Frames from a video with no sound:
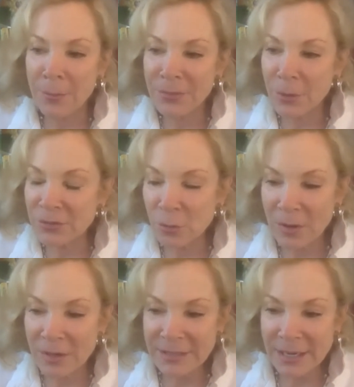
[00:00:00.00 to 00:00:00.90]
There was
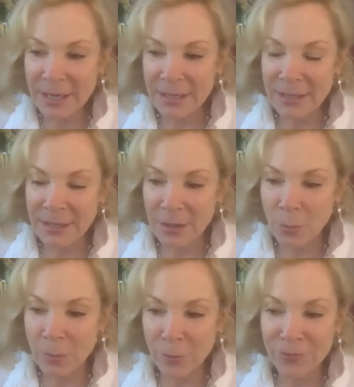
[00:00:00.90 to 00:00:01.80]
one day
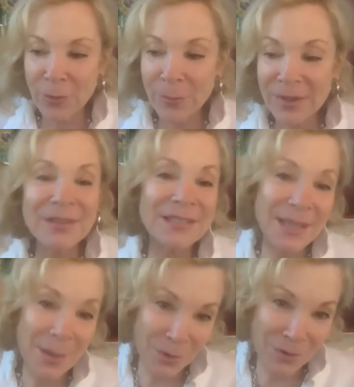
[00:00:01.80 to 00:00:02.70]
we were filming in the
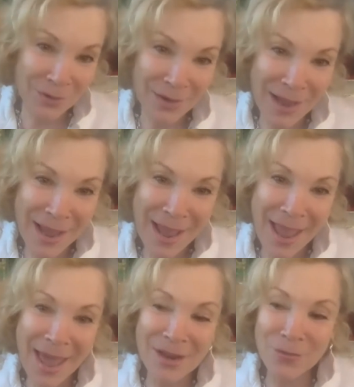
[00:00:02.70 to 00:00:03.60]
summer,
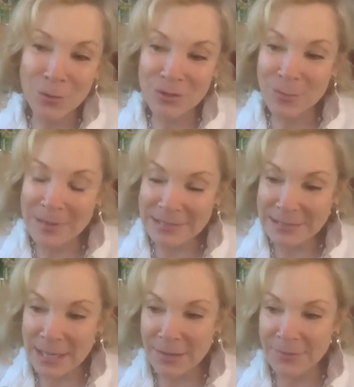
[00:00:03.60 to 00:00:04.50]
and of course, my
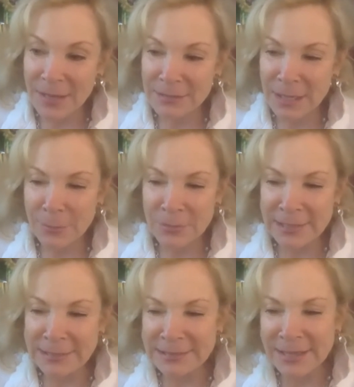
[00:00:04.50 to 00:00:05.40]
son at that time was
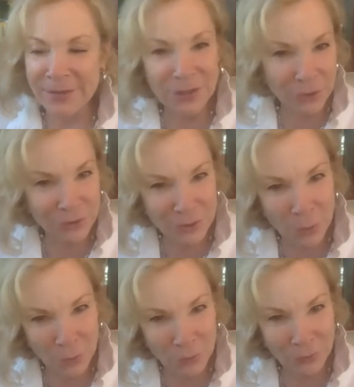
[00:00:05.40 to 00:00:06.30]
like 7 years
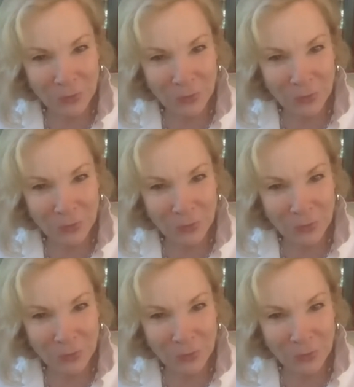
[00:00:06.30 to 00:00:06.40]
old.